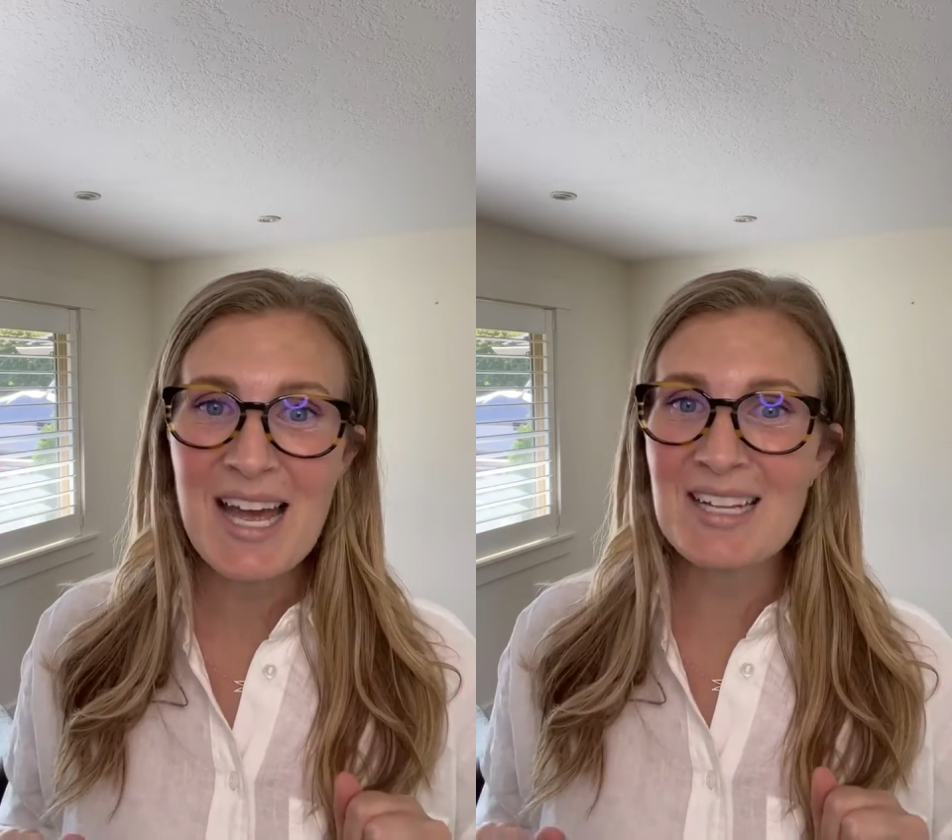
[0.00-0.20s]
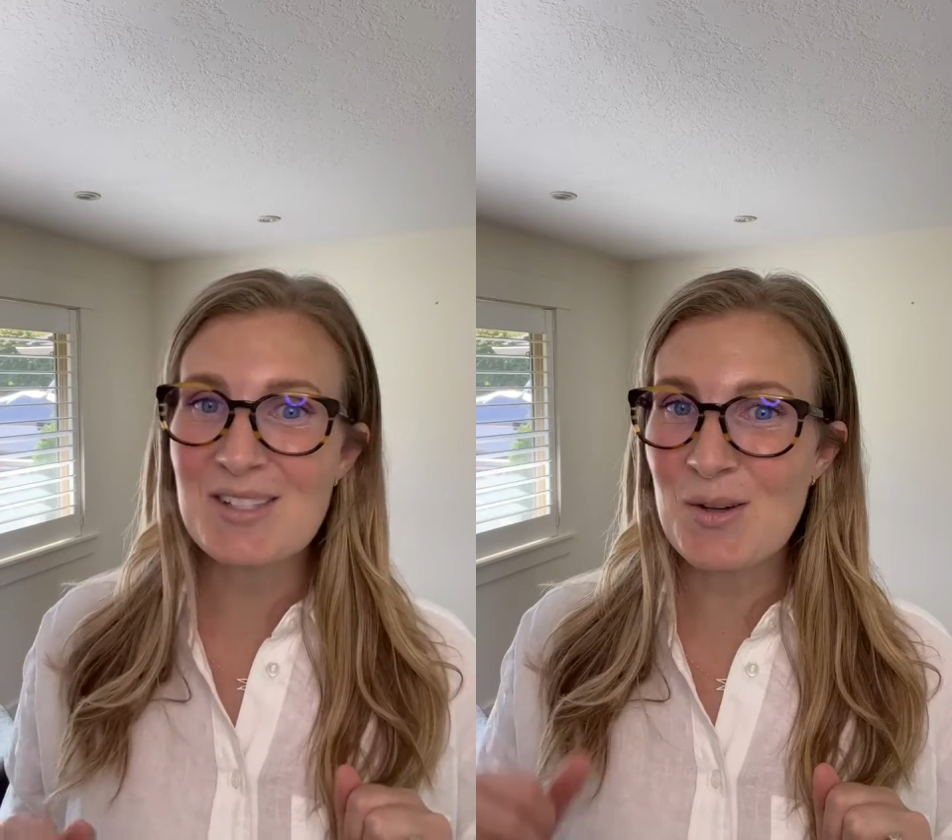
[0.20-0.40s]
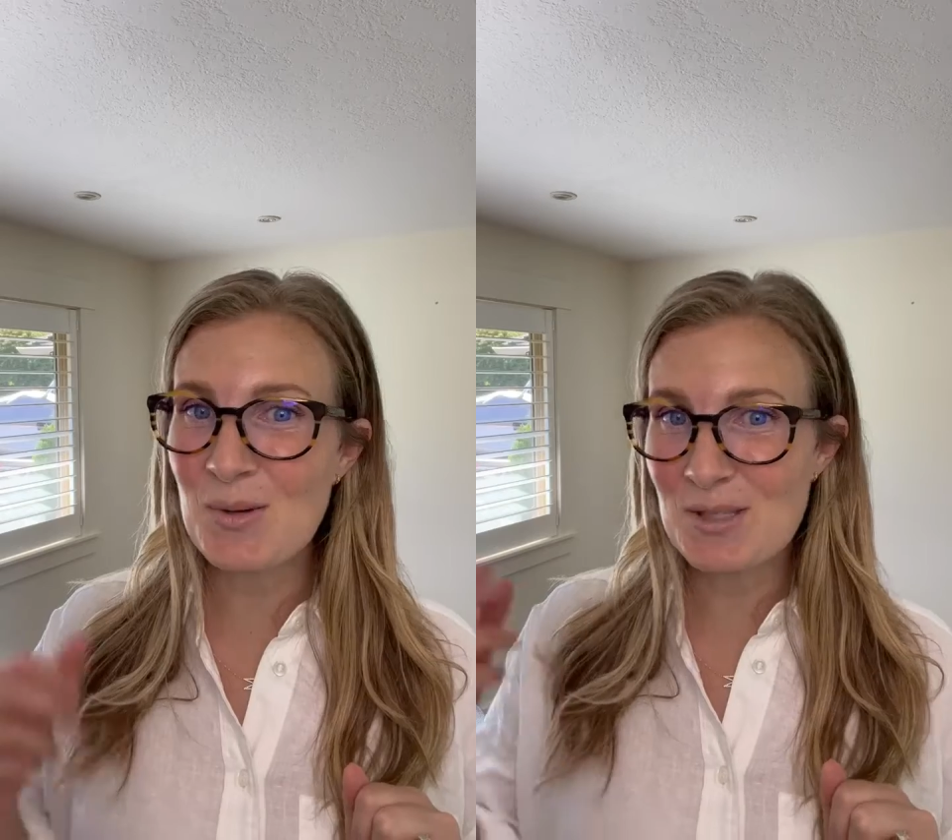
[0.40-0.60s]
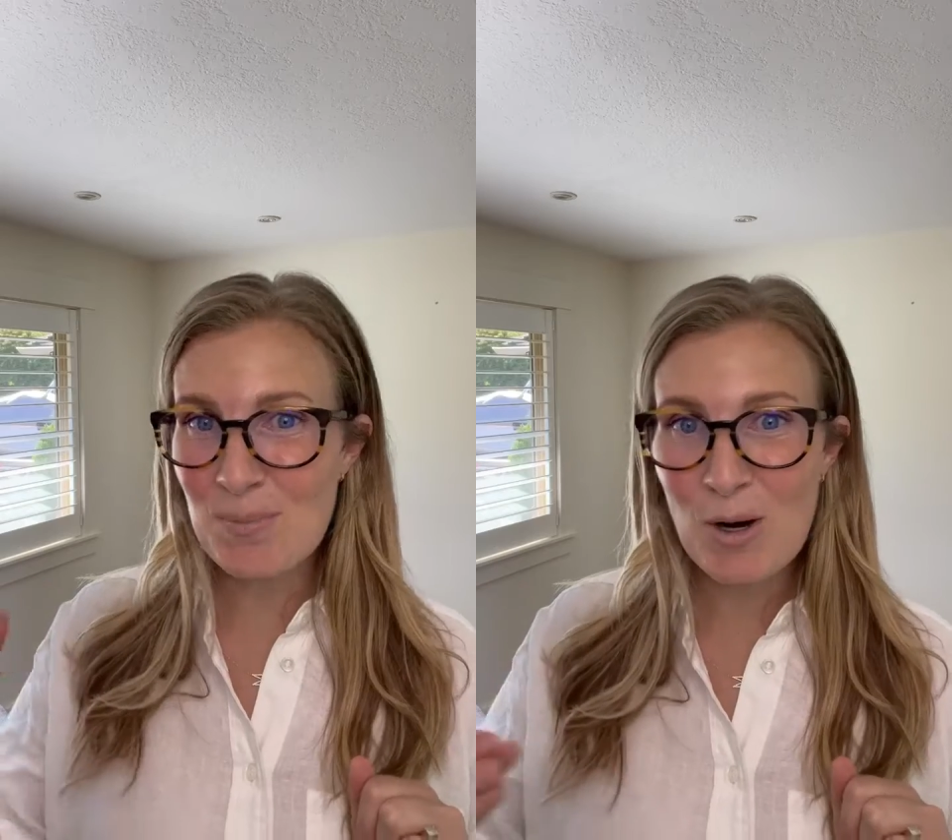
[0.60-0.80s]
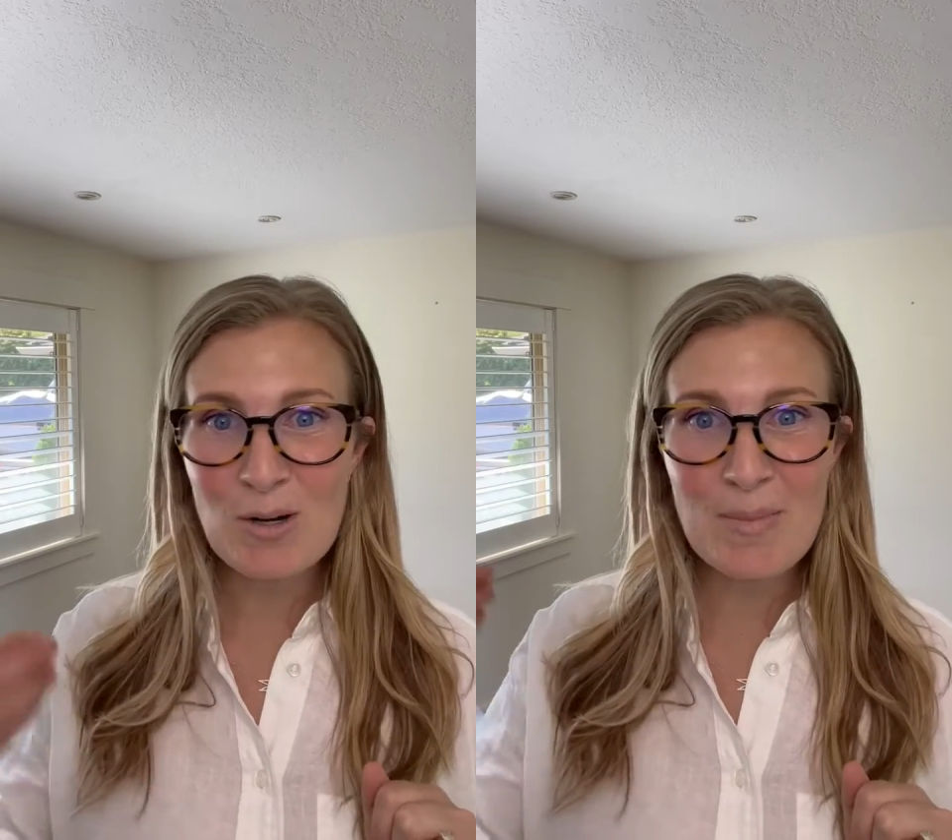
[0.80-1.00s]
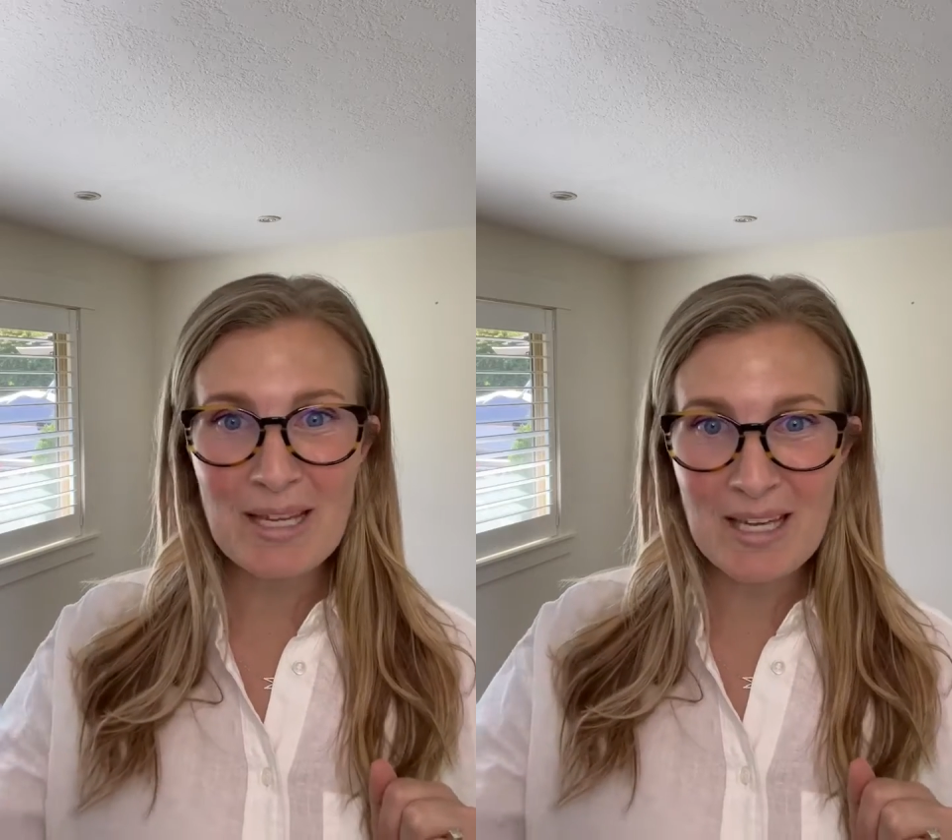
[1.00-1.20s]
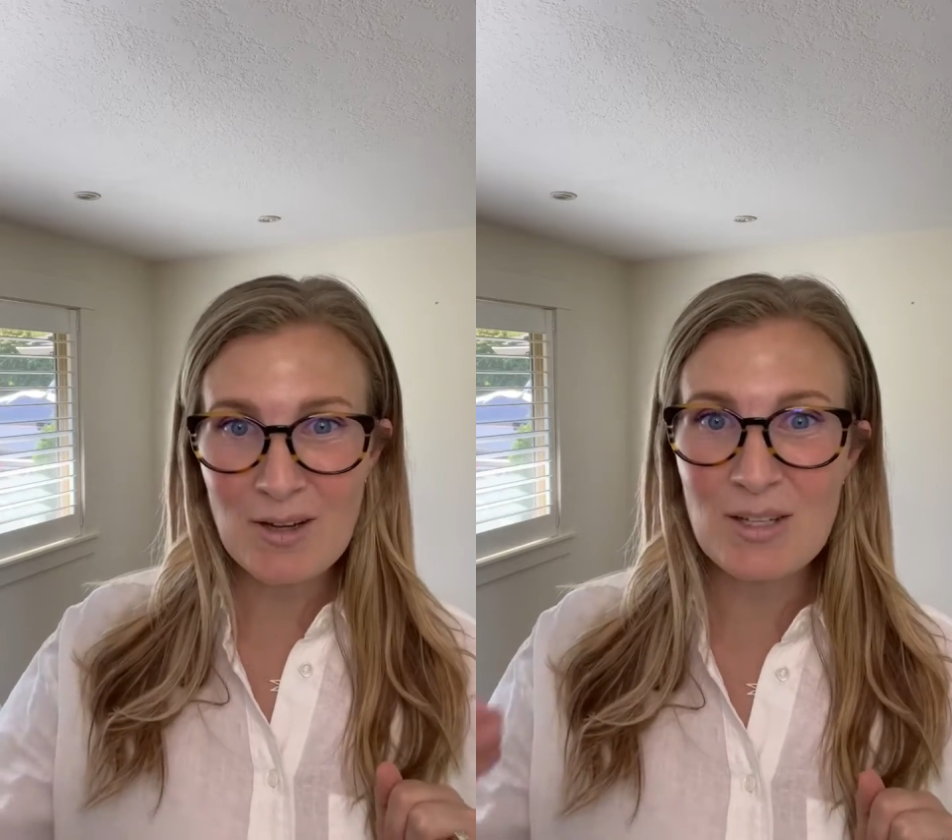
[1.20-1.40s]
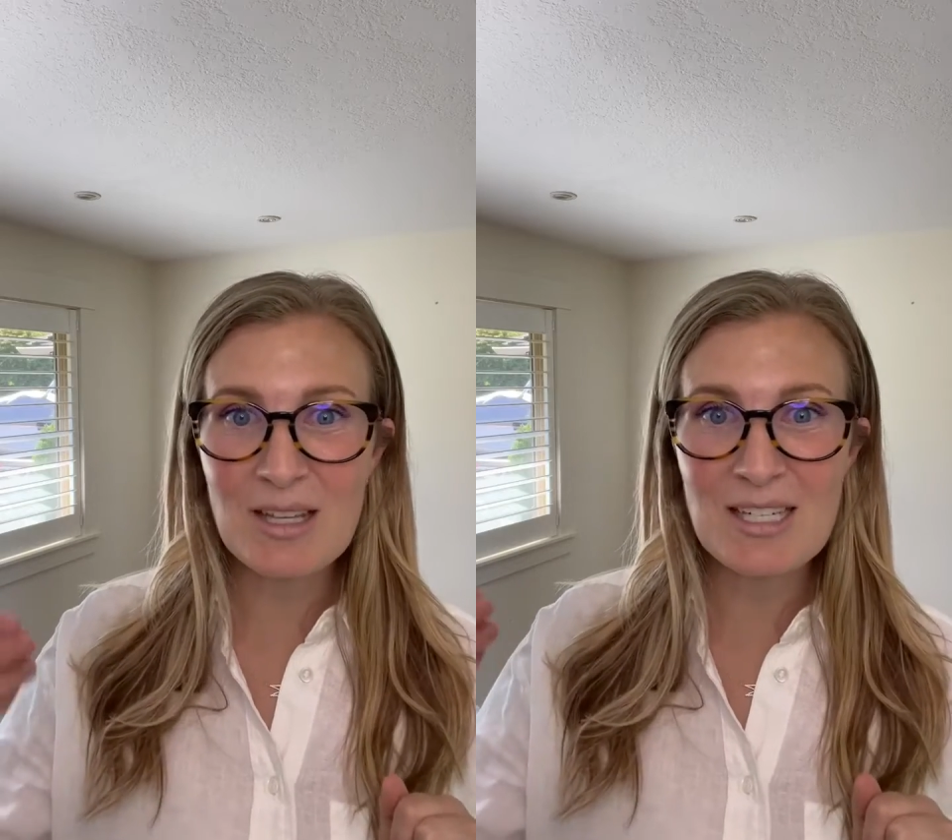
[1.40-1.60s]
and so it's part of my
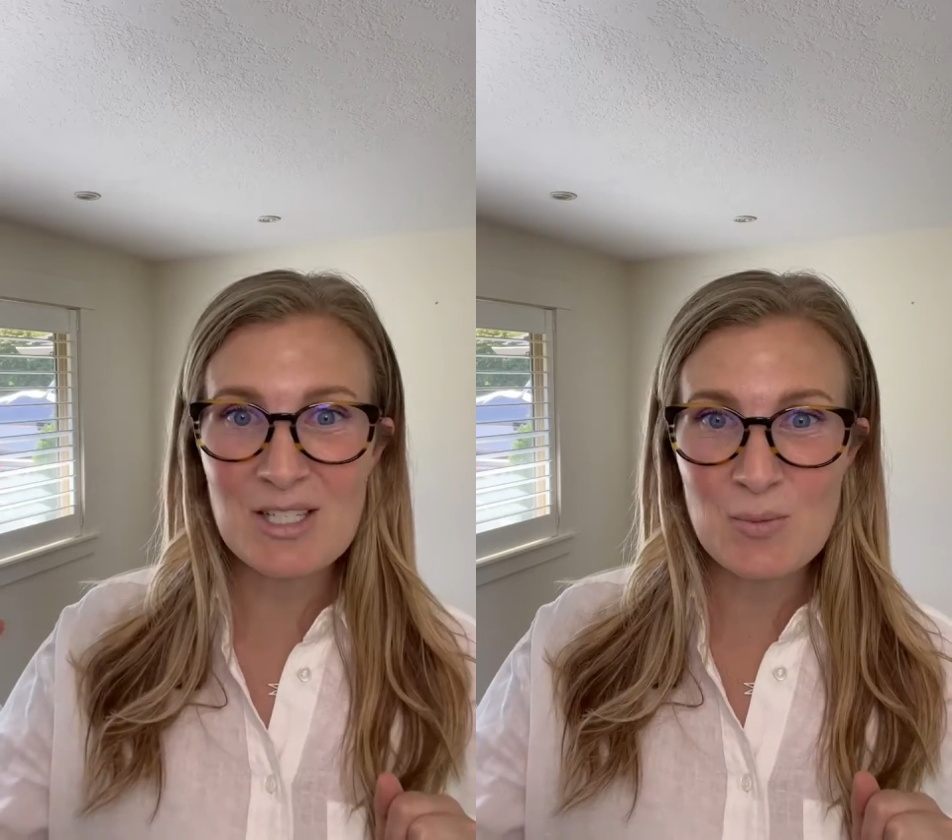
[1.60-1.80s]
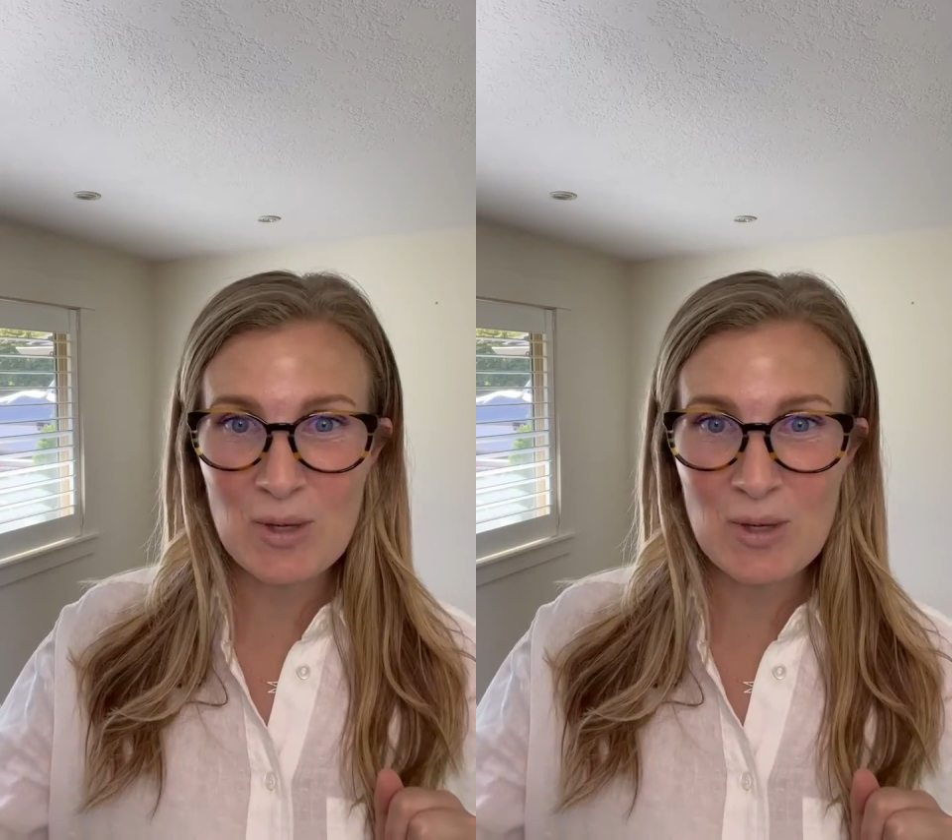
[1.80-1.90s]
calculation